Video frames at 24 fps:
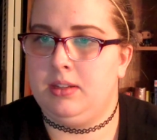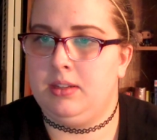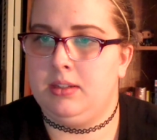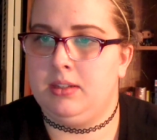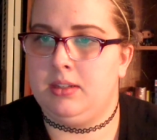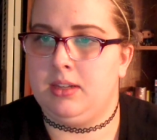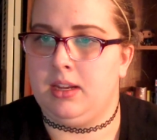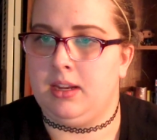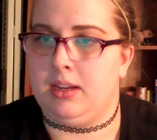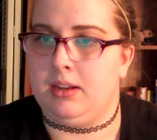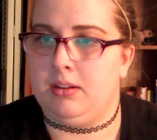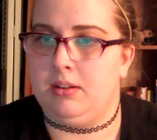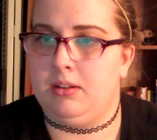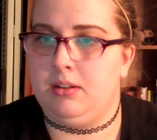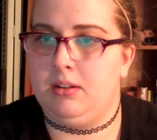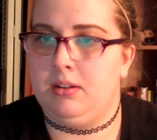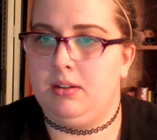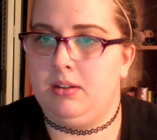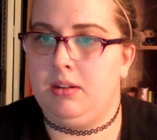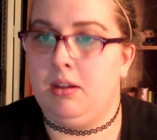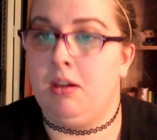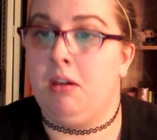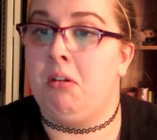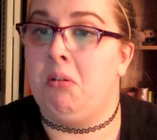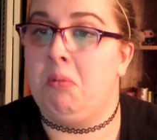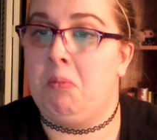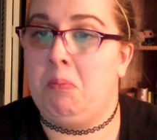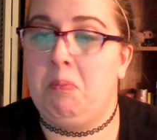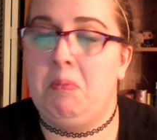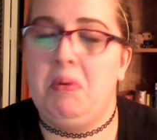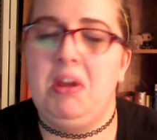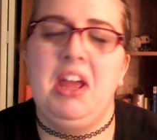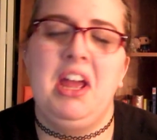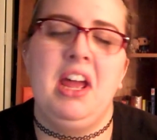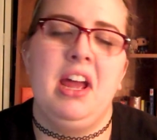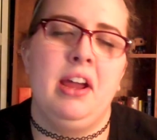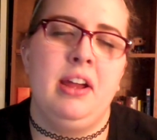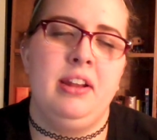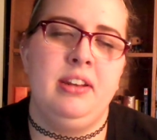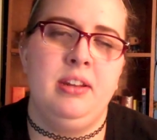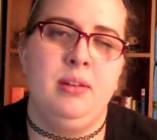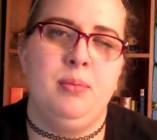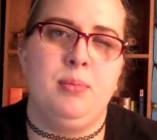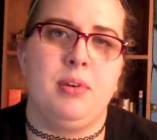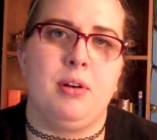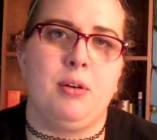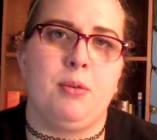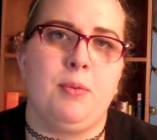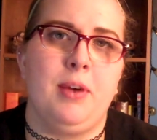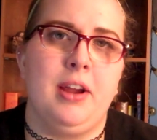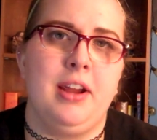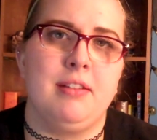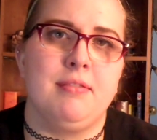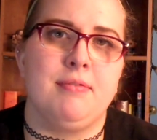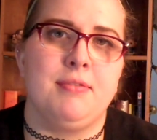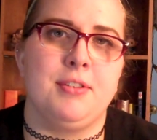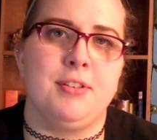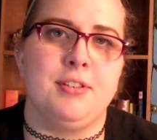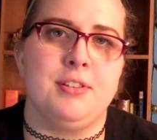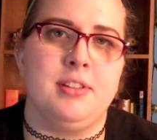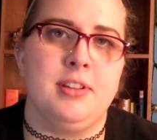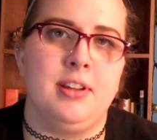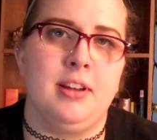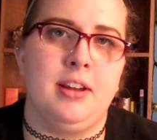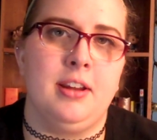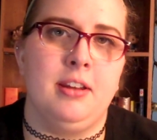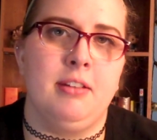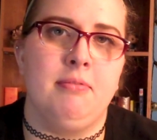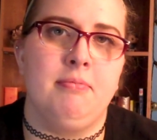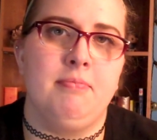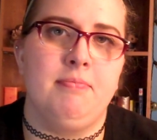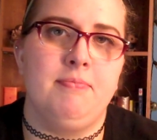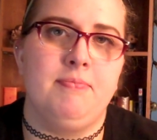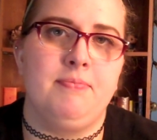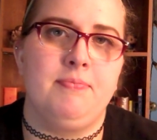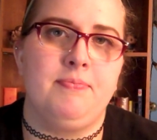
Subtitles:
let's see, I did want to rant for a second.